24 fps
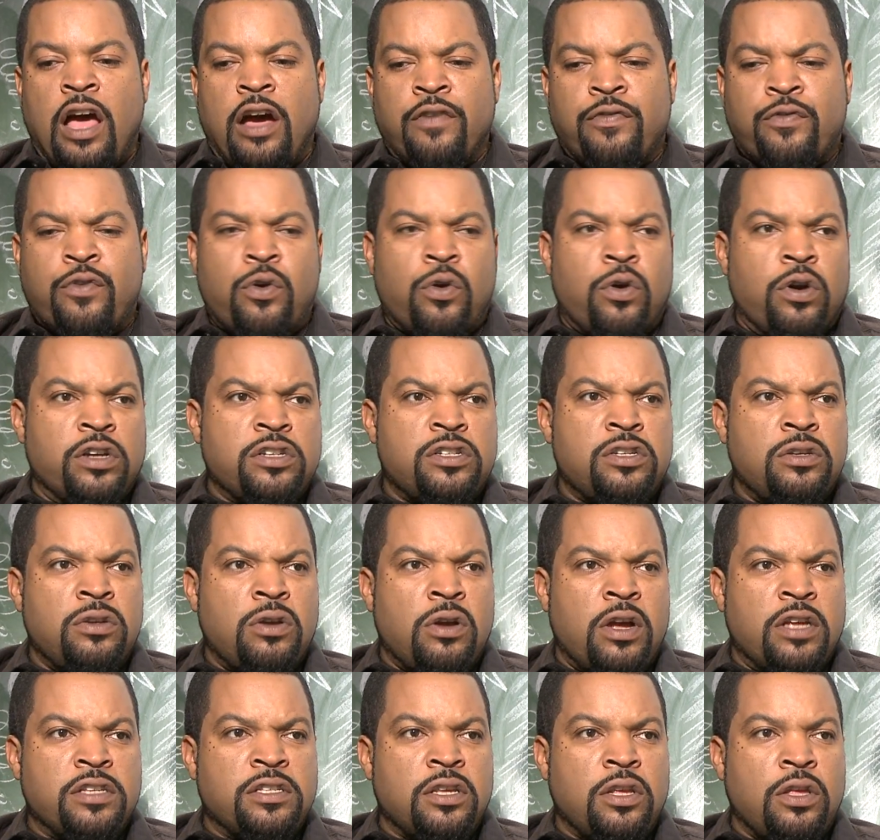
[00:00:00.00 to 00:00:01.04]
Of course, you
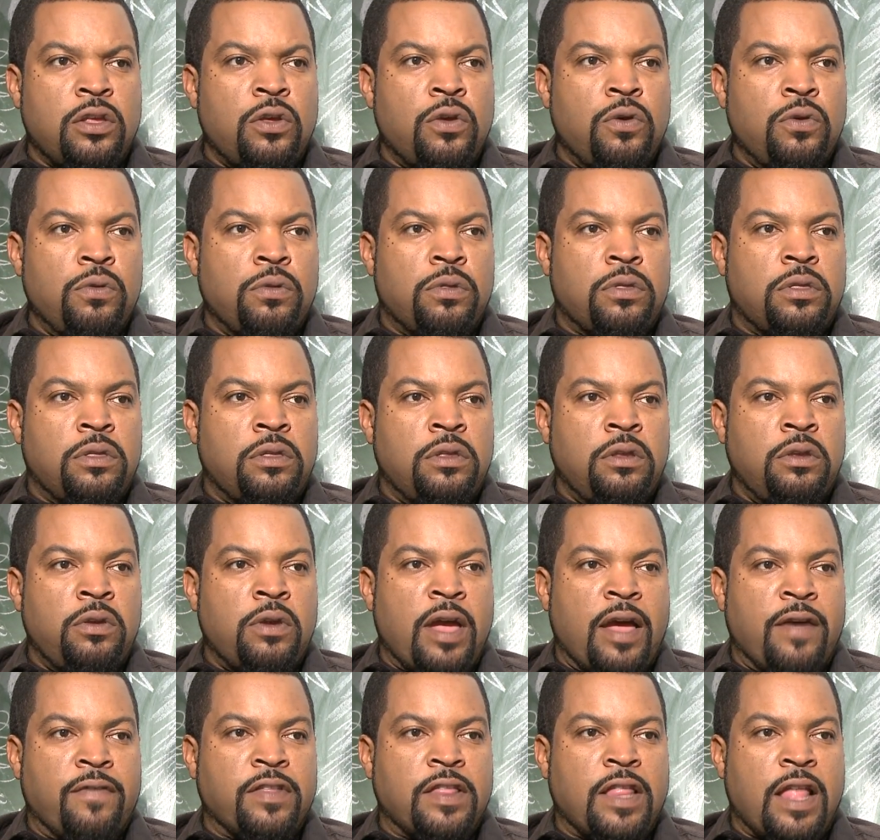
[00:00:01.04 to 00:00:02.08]
know, as a youth, you have